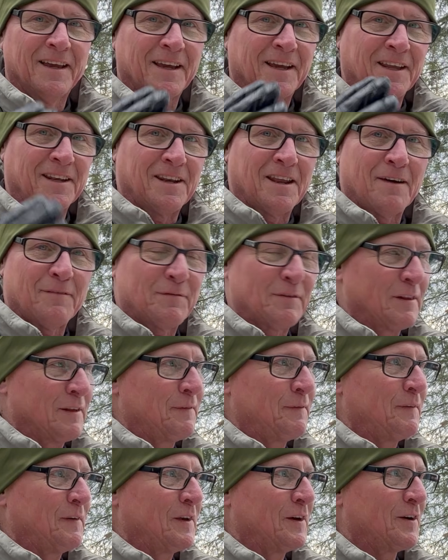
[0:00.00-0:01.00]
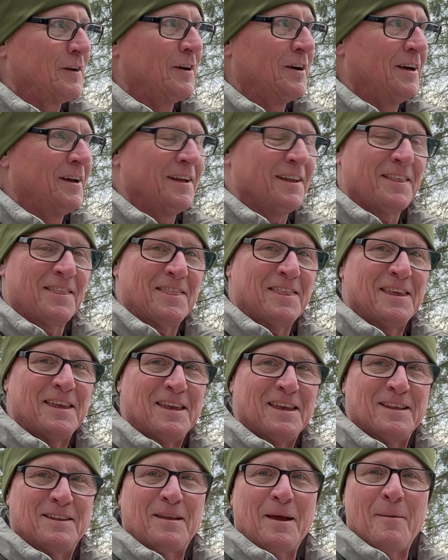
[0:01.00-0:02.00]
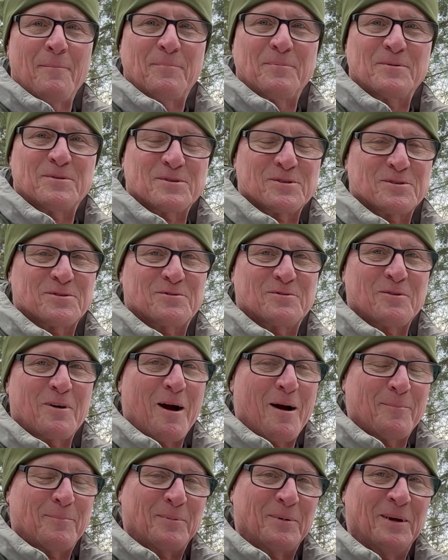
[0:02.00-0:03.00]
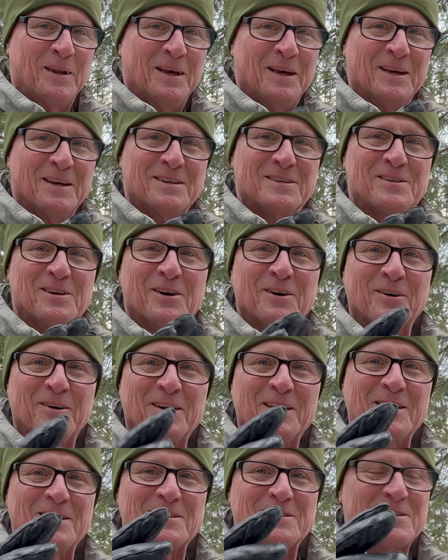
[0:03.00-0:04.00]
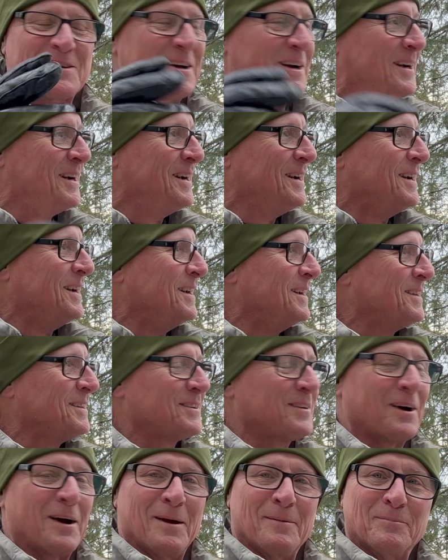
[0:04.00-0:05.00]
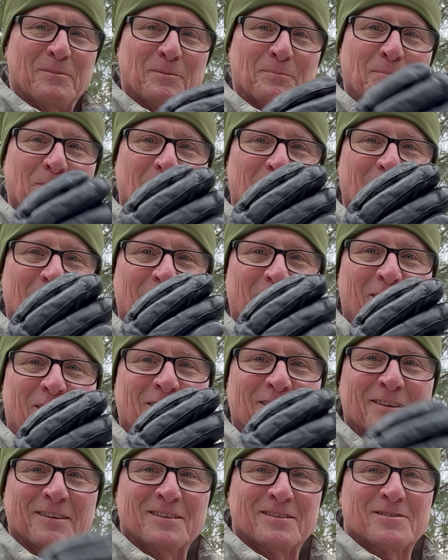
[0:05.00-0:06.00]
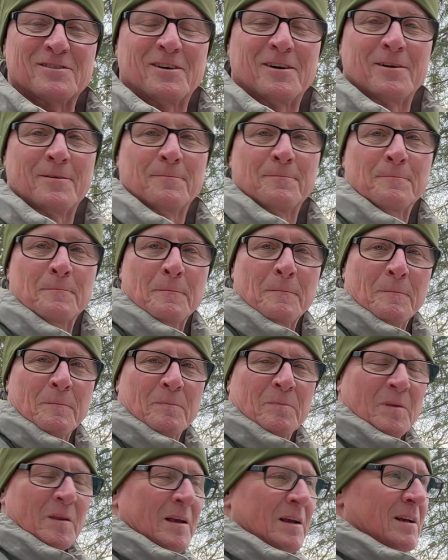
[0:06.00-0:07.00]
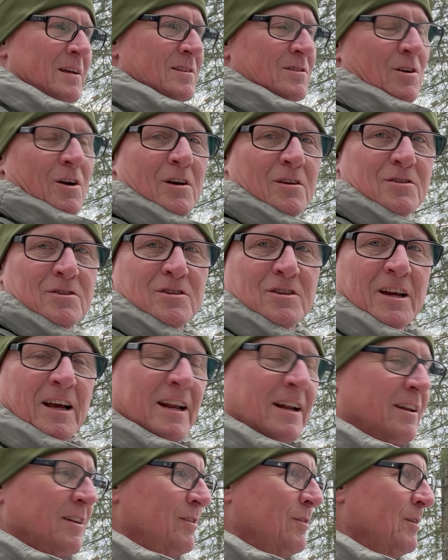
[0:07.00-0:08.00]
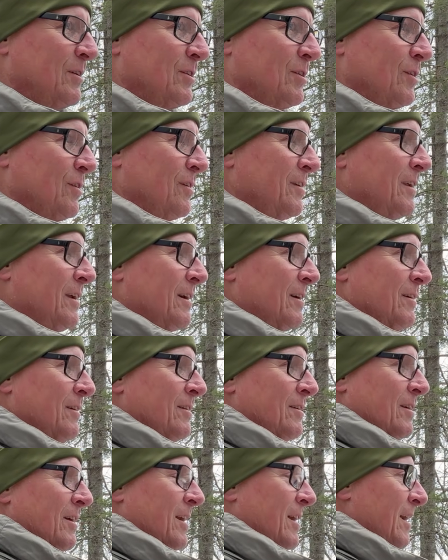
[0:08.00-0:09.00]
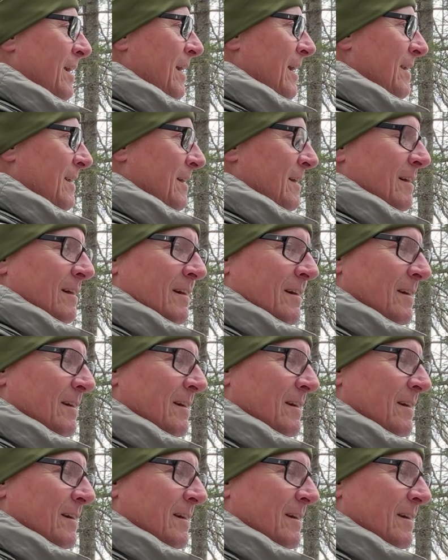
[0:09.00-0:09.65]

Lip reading: Can definitely feel the temperatures dropping, so it is time to put the gauntlets on. So I'll just kind of do a turn here, and you can kind of